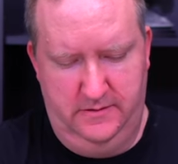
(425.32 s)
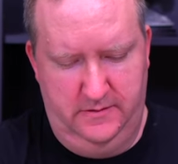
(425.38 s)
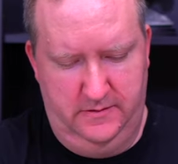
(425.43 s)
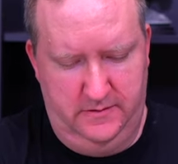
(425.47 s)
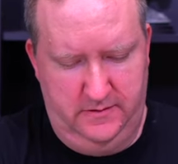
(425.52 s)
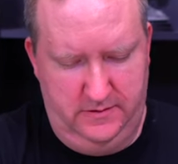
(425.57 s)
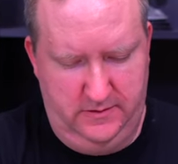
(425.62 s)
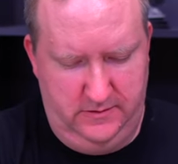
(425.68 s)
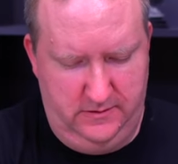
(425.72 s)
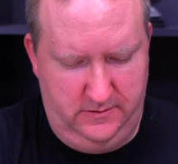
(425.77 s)

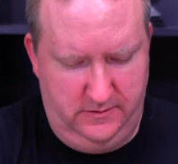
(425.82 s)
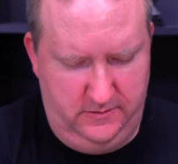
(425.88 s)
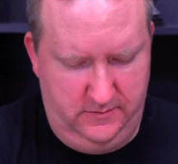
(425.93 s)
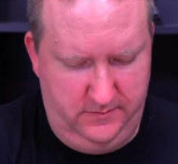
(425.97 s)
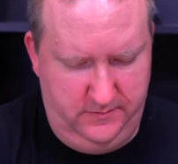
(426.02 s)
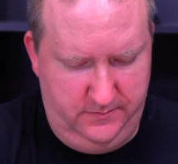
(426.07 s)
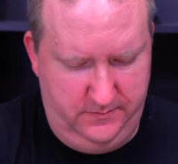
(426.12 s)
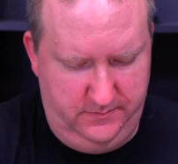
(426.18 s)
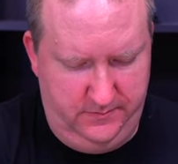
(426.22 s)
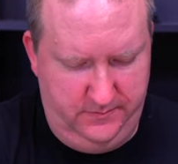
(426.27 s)
so
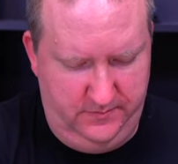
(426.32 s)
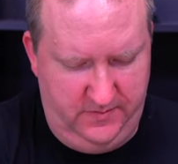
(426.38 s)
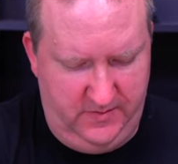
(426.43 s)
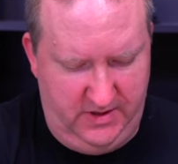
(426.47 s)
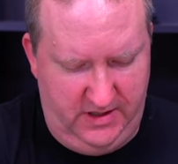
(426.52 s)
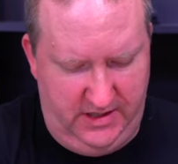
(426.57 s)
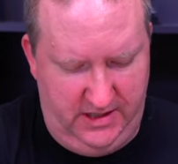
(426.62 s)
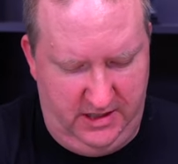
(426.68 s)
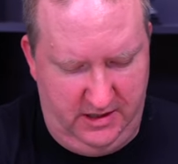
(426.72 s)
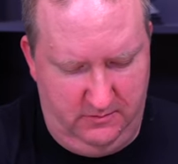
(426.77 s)

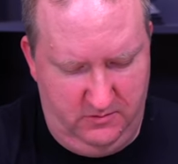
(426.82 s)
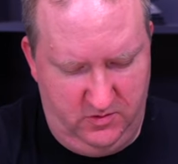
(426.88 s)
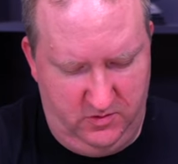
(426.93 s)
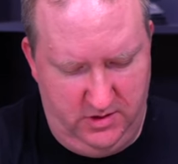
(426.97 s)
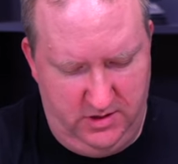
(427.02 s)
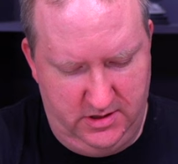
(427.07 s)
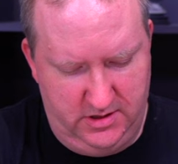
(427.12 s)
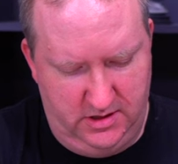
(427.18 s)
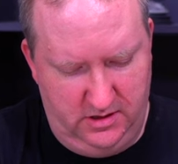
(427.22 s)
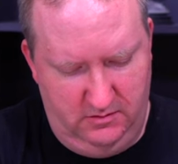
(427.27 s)
he comes with
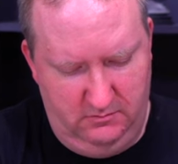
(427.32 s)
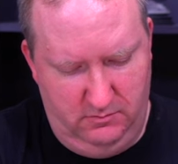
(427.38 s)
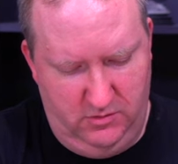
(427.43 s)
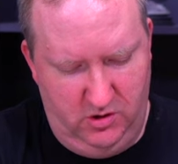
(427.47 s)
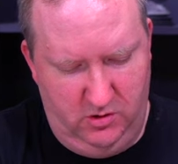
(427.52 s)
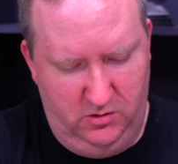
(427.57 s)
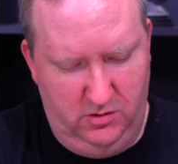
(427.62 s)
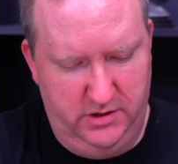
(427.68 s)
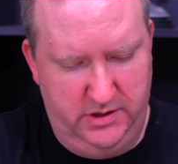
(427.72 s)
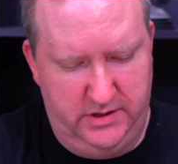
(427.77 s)
his little
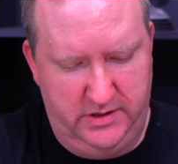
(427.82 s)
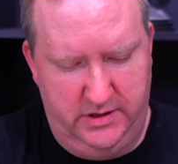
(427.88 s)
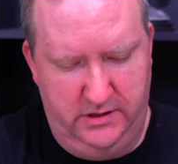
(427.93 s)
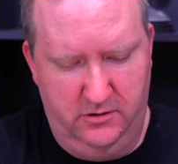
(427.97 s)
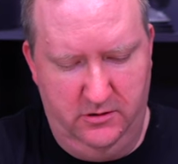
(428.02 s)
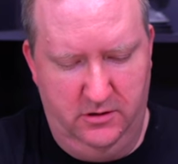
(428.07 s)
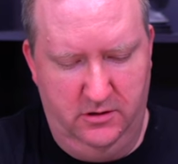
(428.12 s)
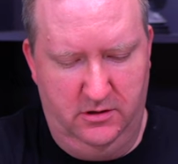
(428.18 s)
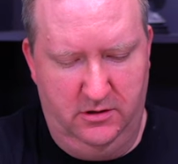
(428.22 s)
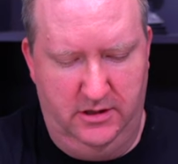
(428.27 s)
bowl of
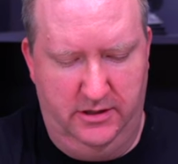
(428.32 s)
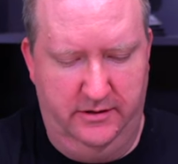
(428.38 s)
cereal.